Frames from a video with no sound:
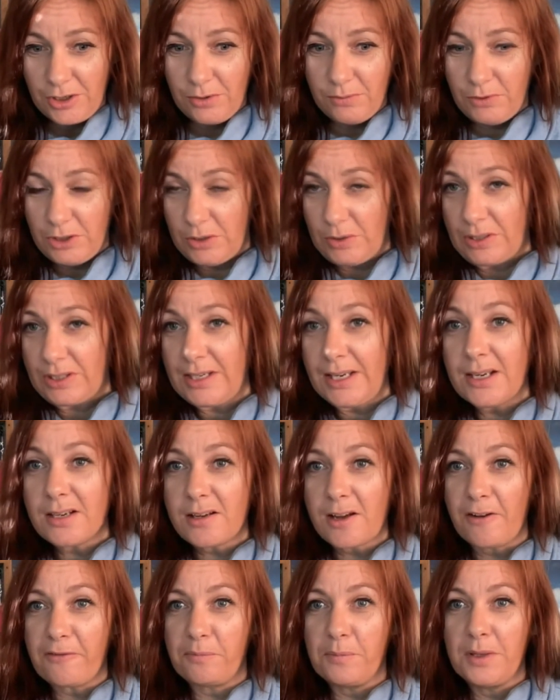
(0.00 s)
you see
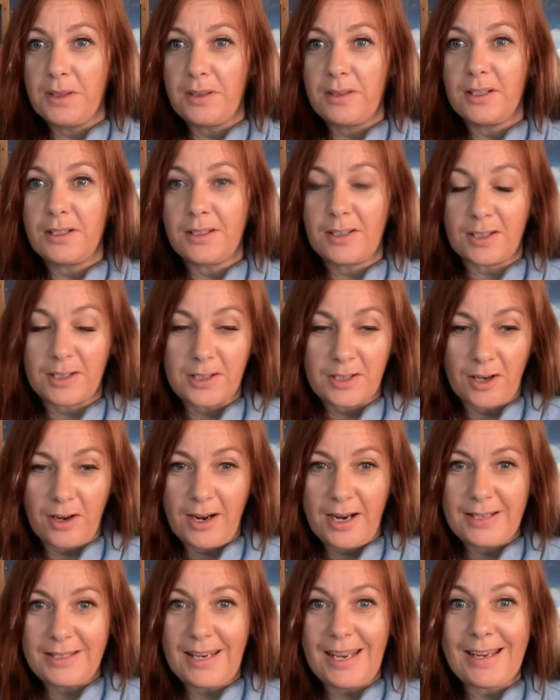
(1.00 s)
a government that
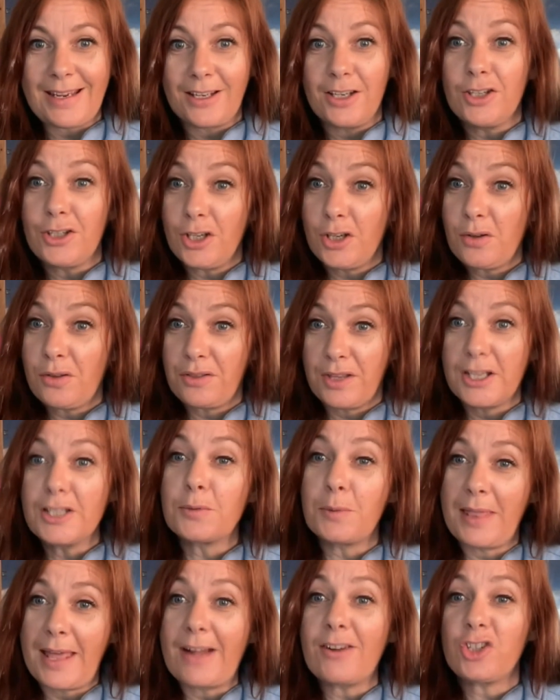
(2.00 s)
decides it can do
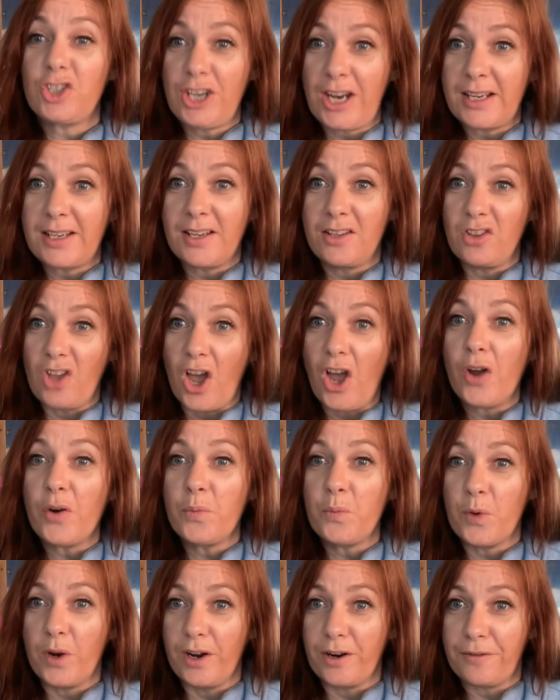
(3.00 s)
things without checking the
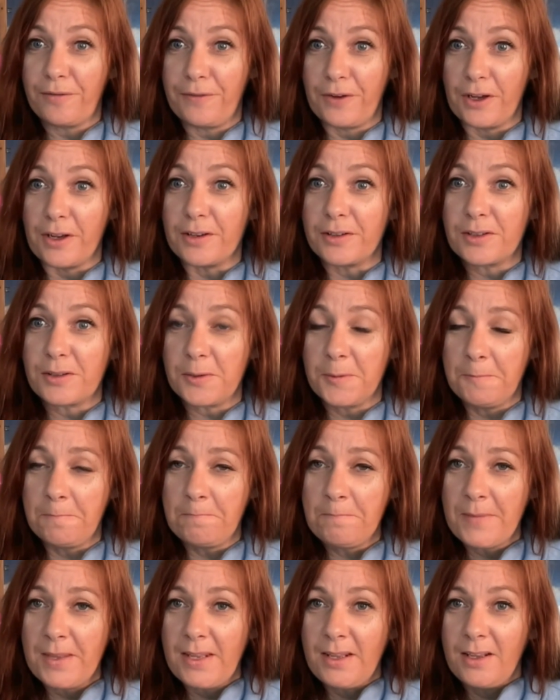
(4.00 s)
homework first.
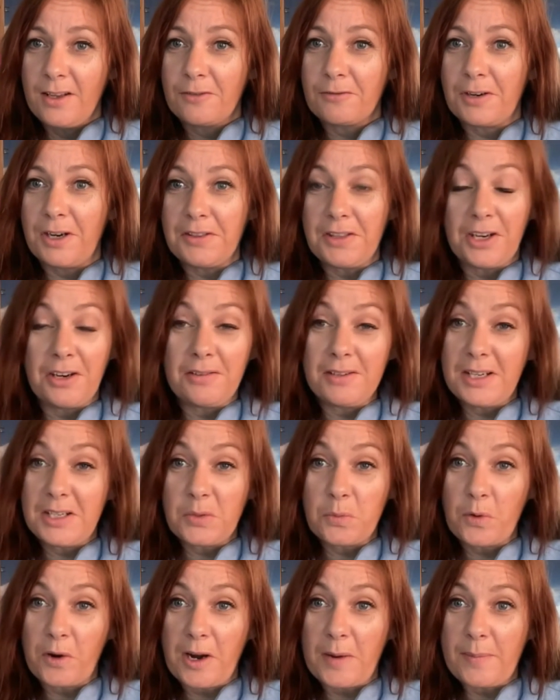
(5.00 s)
Right? They don't
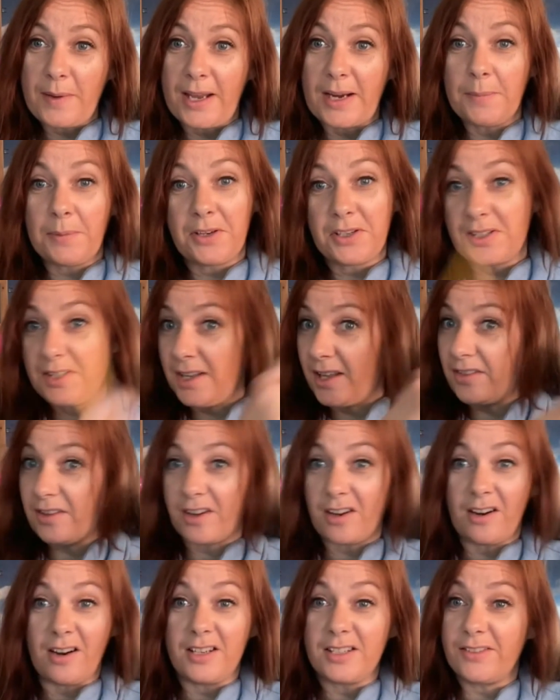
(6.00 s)
need to worry about it because the
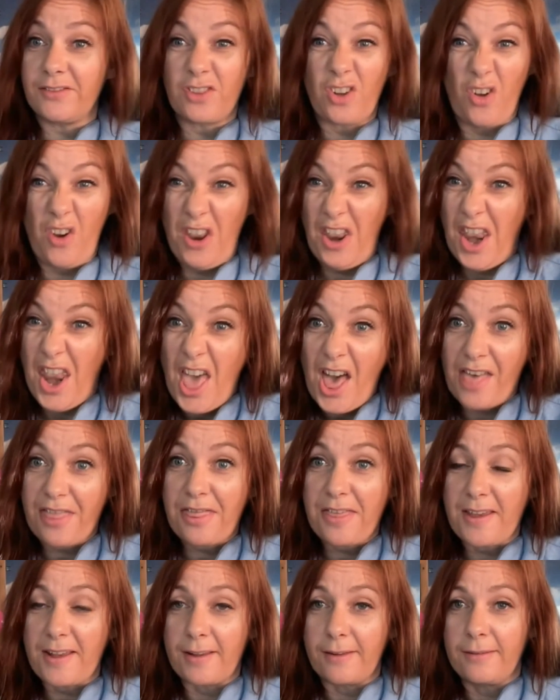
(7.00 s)
other guys have got
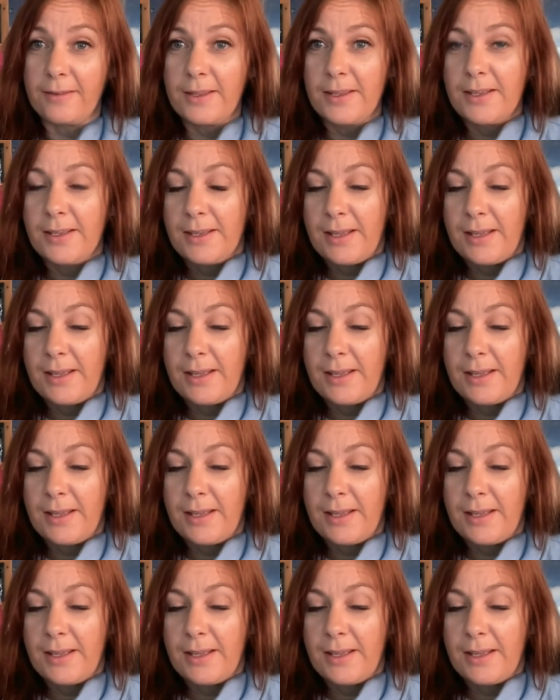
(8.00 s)
nothing.